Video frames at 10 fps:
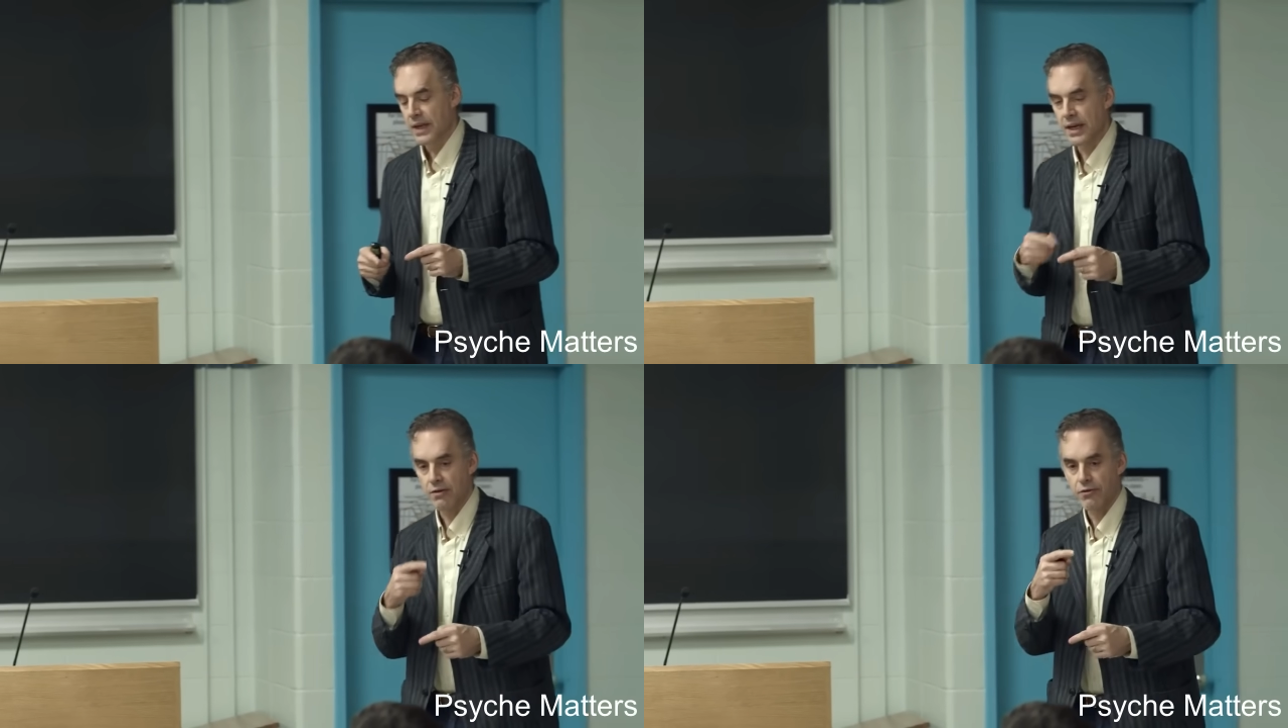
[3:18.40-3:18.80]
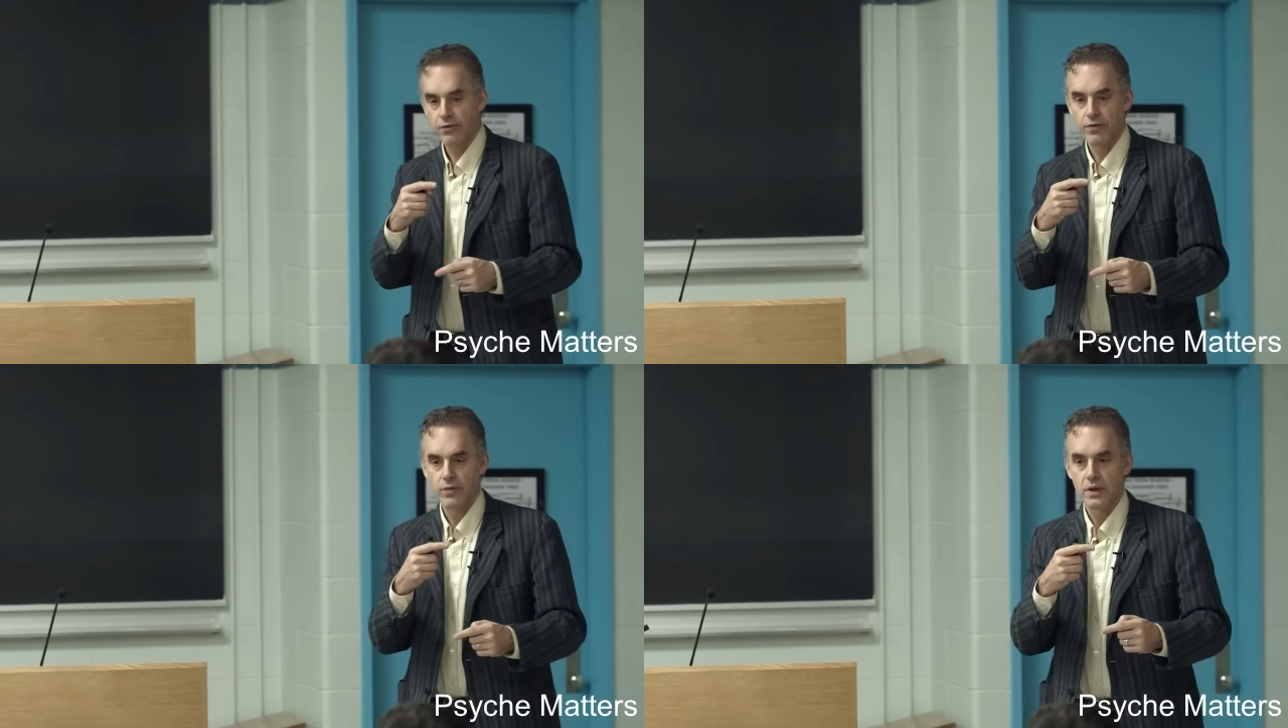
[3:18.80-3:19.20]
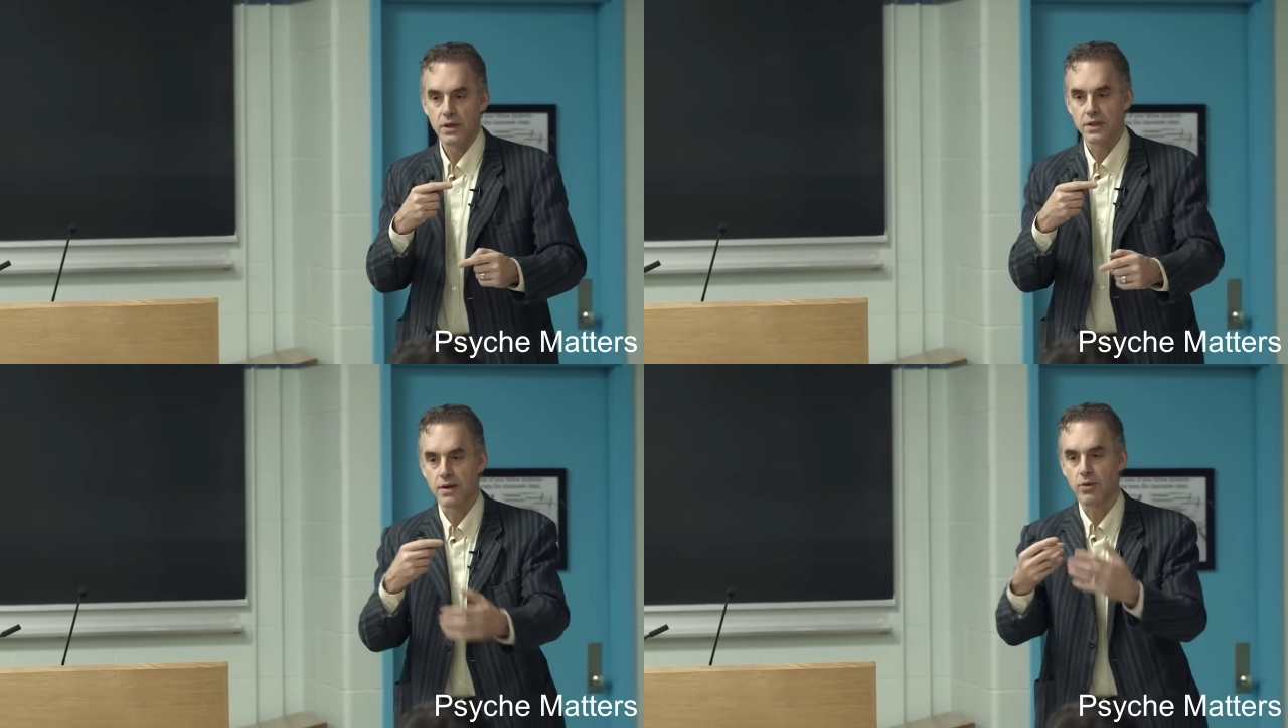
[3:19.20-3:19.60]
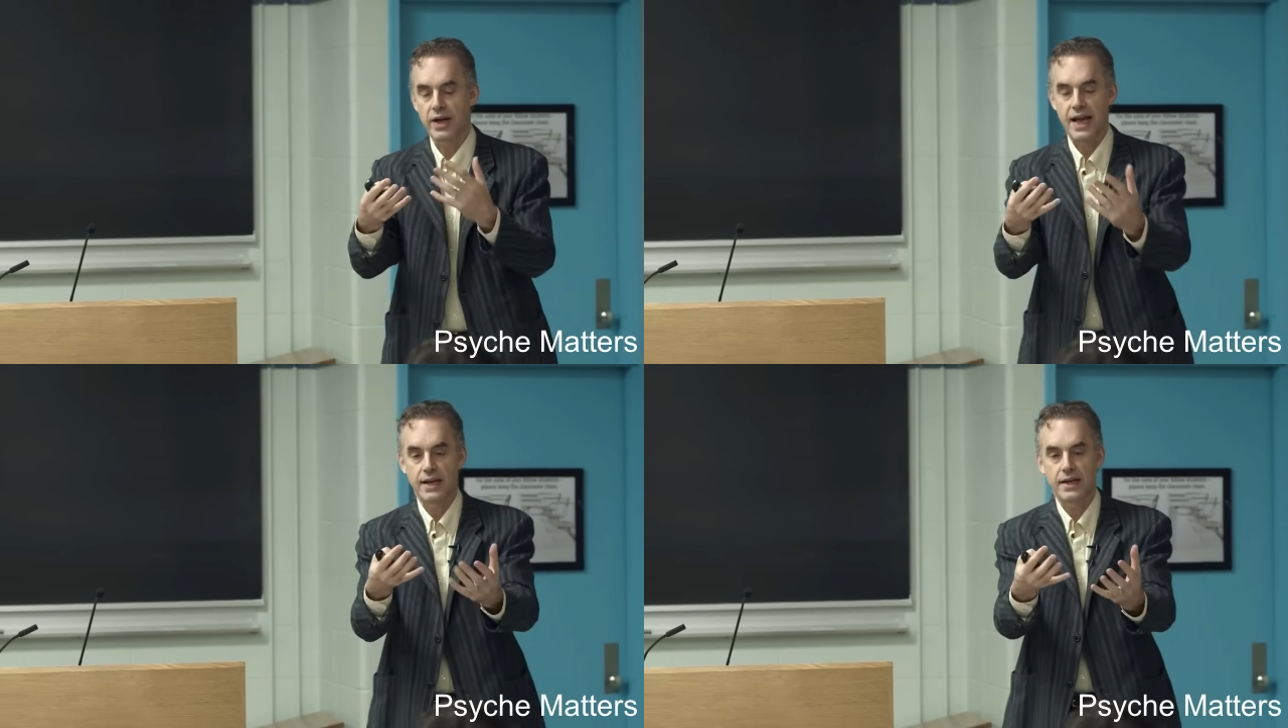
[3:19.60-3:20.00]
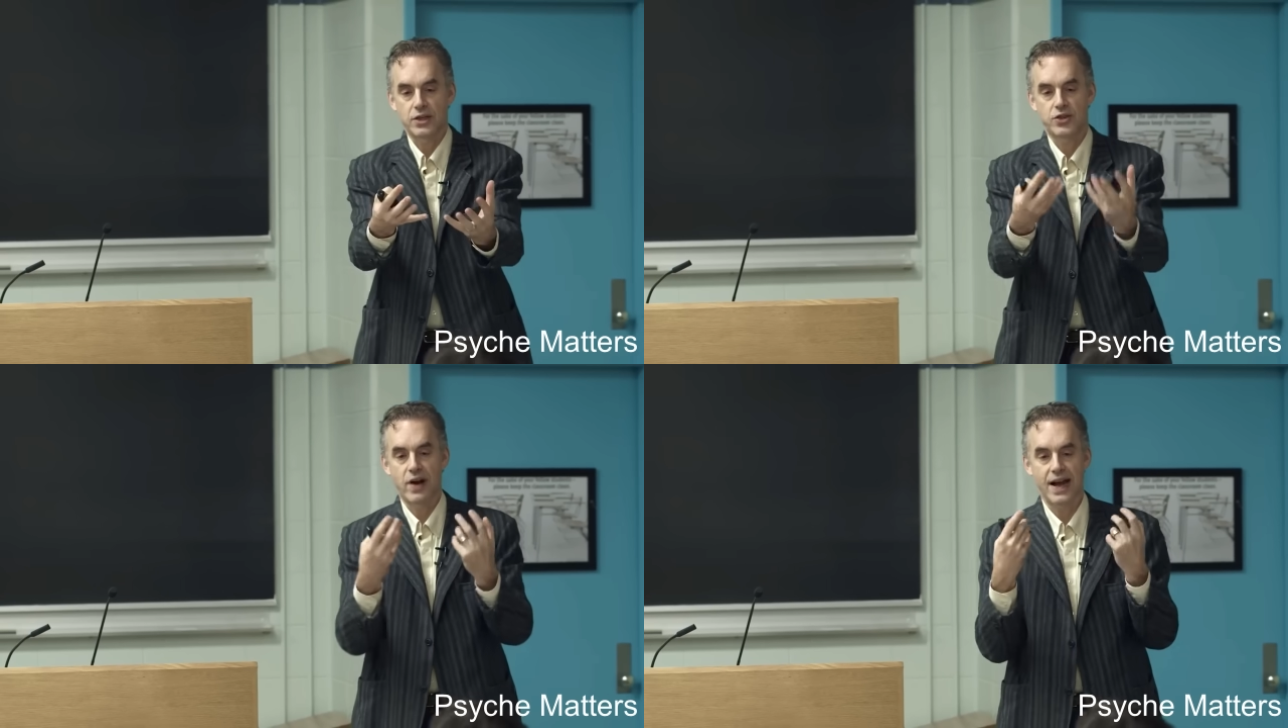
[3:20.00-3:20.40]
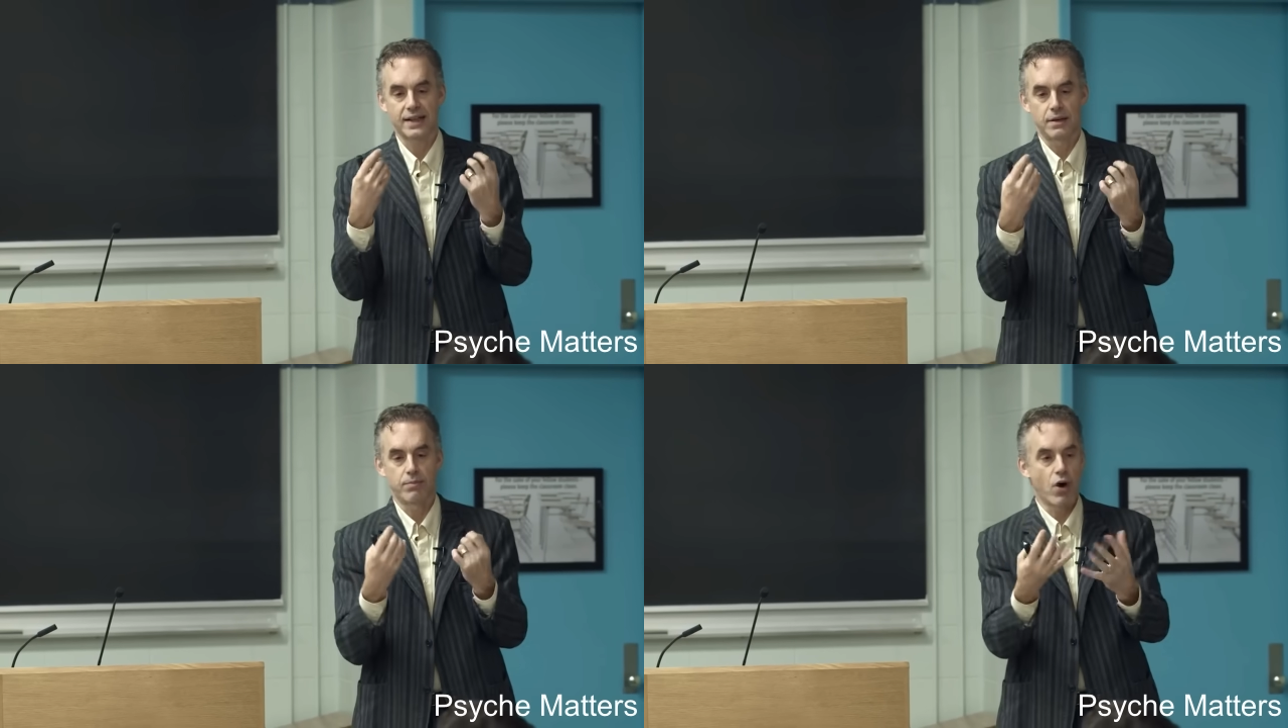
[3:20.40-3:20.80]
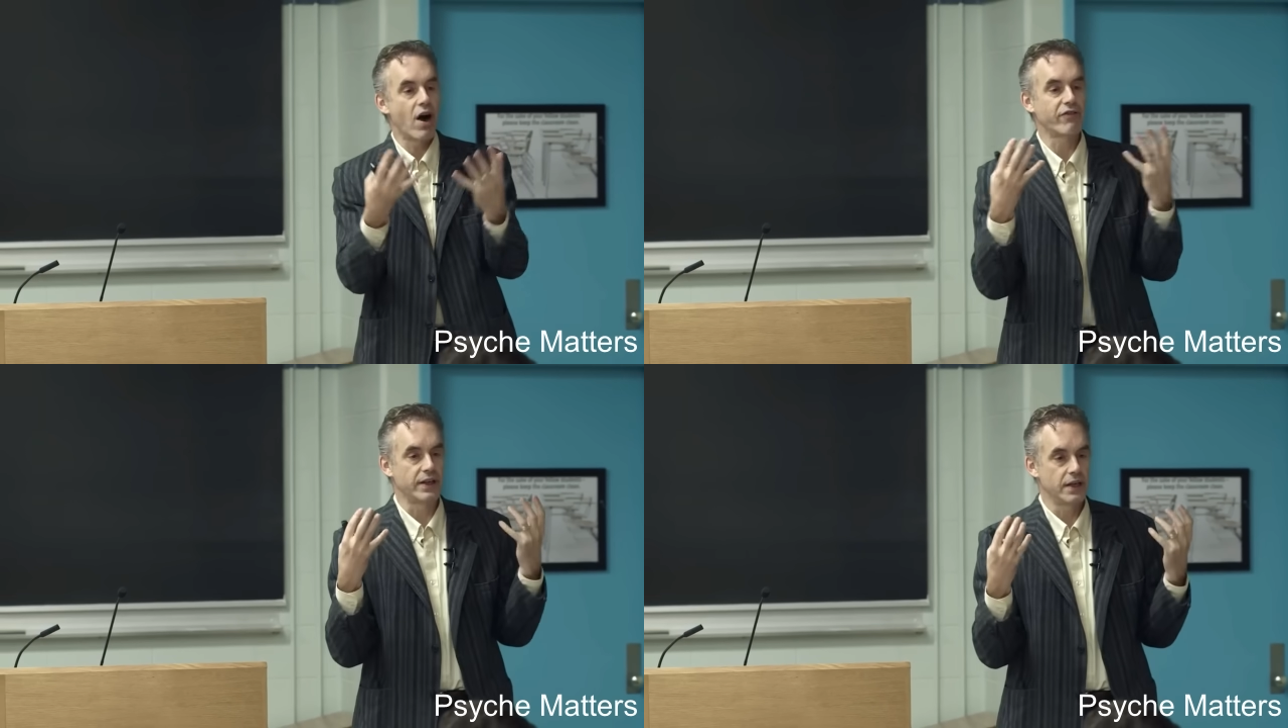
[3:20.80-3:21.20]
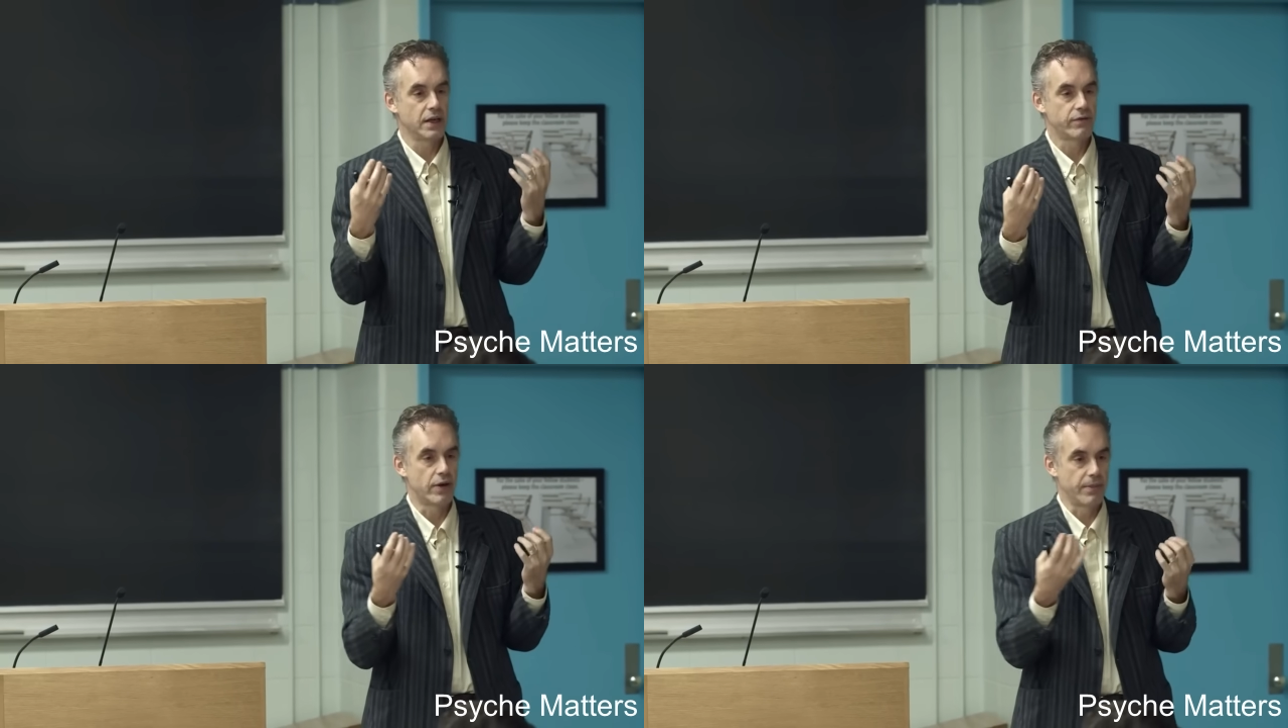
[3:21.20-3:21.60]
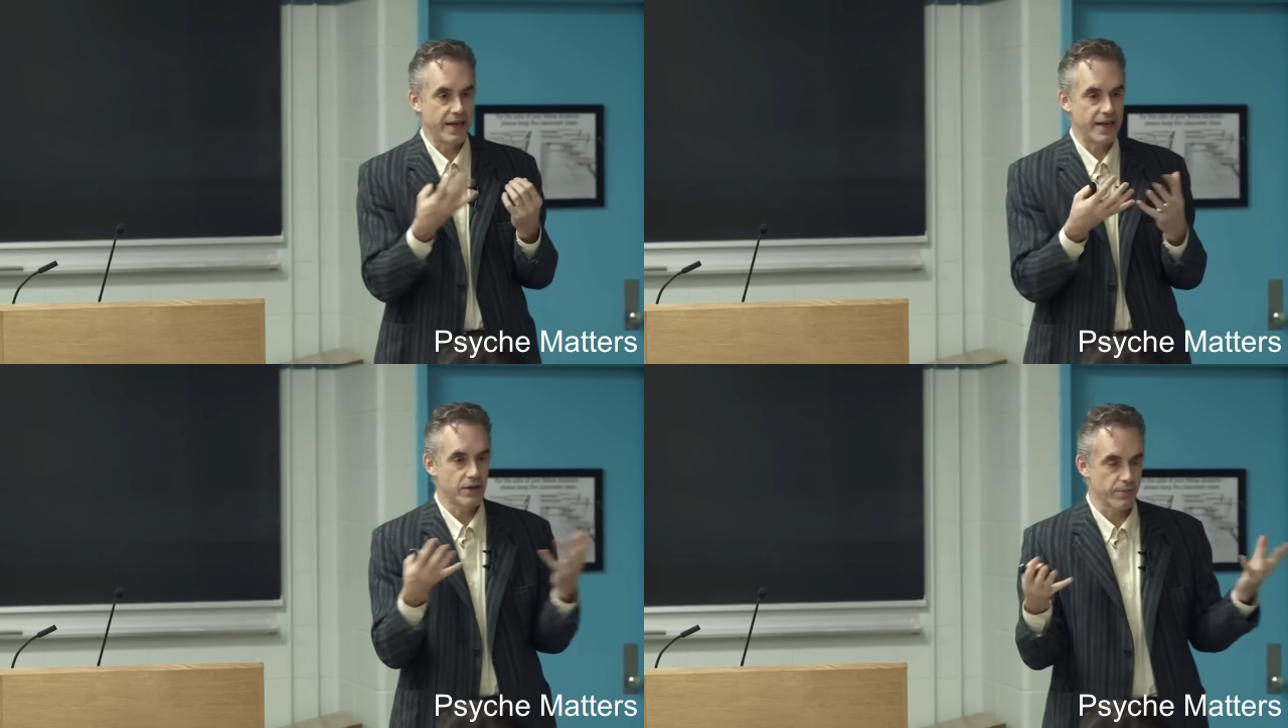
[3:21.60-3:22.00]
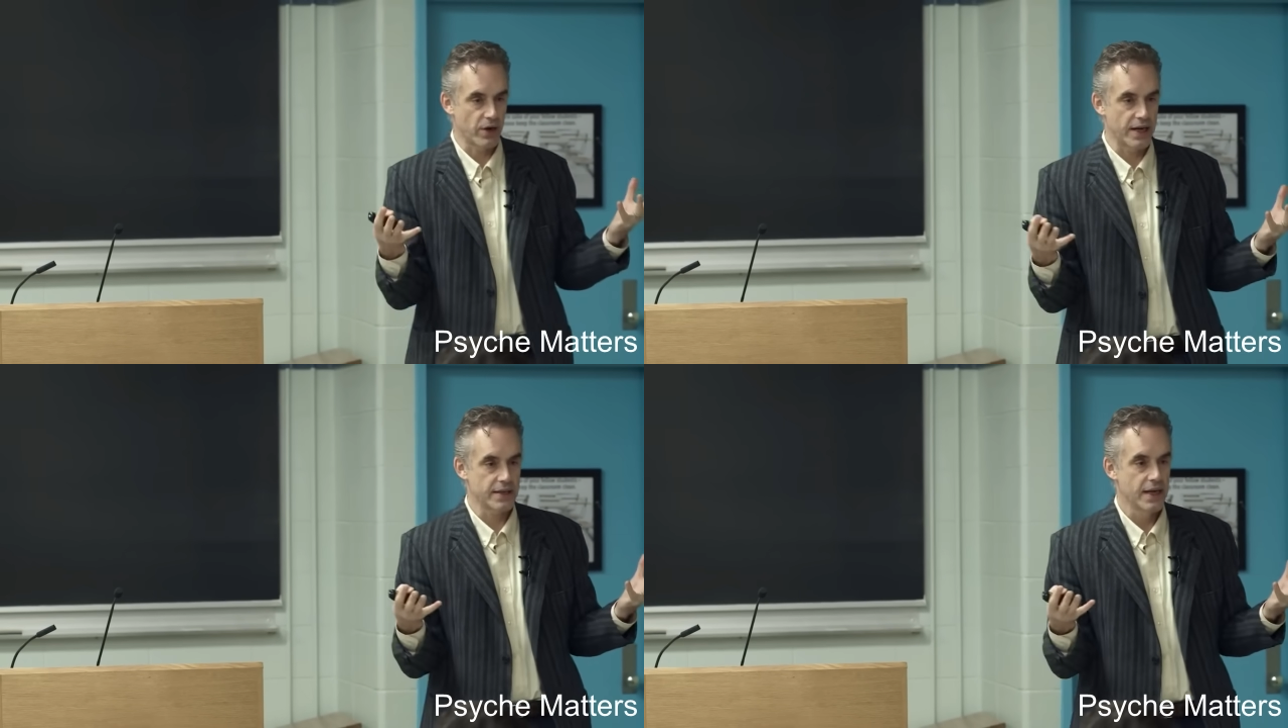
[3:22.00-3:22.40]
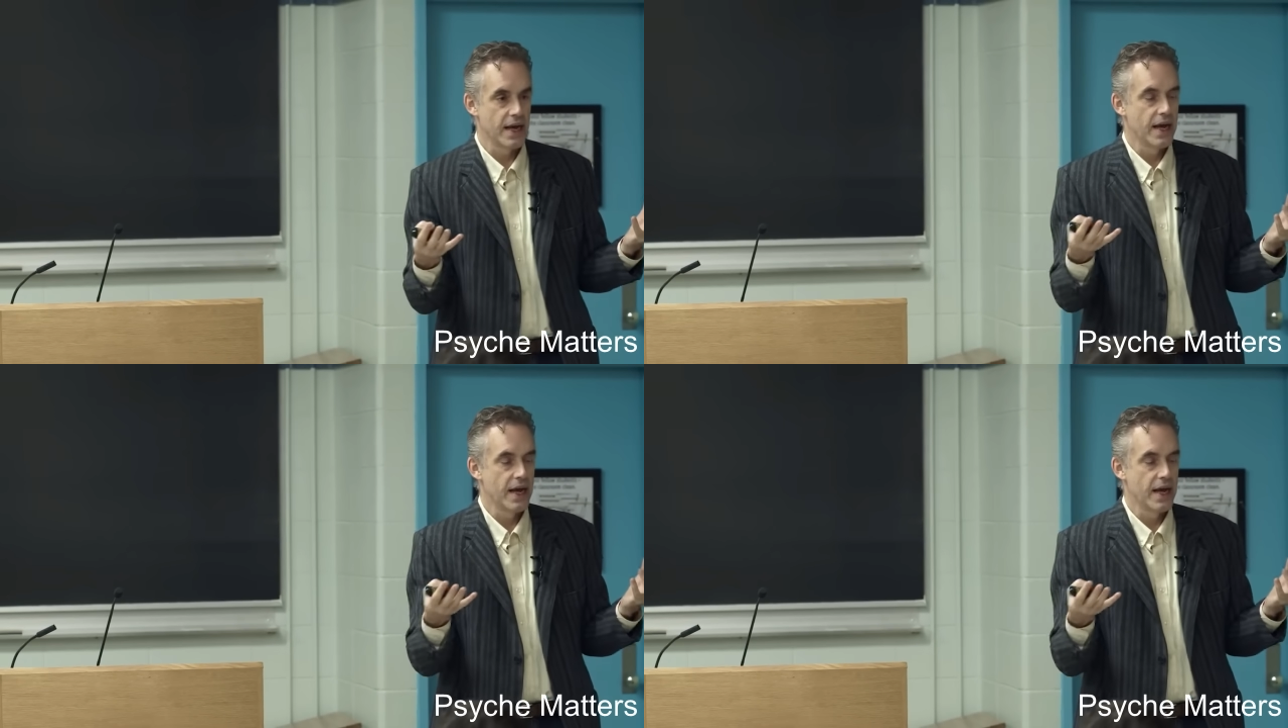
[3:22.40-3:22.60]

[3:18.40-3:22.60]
if someone had extracted profit from an enterprise,